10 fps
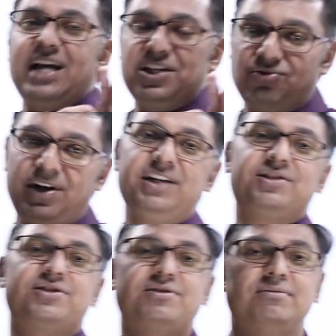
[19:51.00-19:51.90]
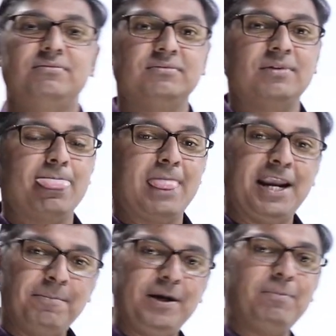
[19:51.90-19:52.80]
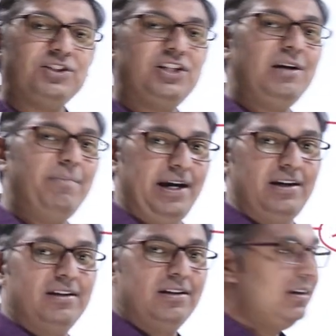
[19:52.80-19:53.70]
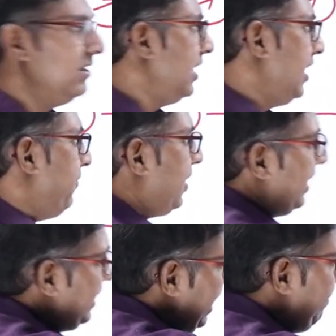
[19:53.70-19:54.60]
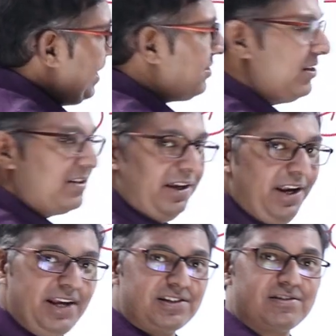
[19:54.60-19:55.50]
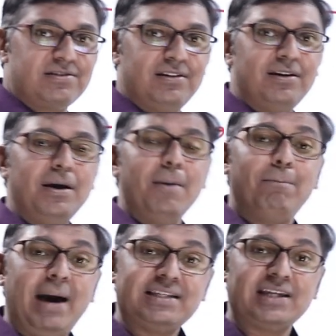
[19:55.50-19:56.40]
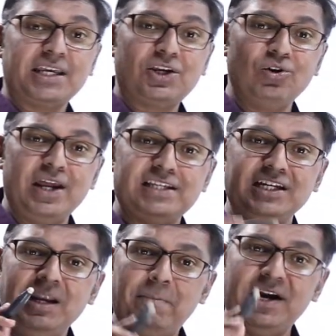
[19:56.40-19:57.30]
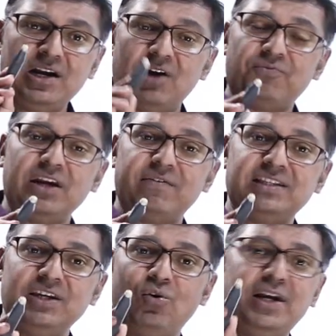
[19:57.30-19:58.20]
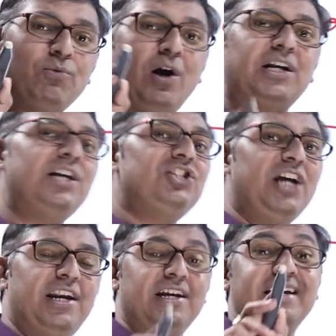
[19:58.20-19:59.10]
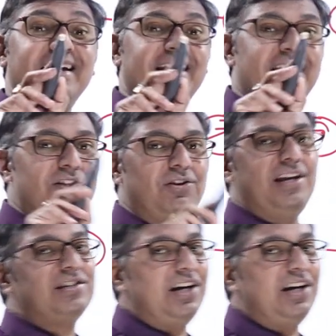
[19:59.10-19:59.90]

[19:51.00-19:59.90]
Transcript: saturates i repeat my statement if you connect the capacitor in series my circuit is independent of frequency only at what condition resonance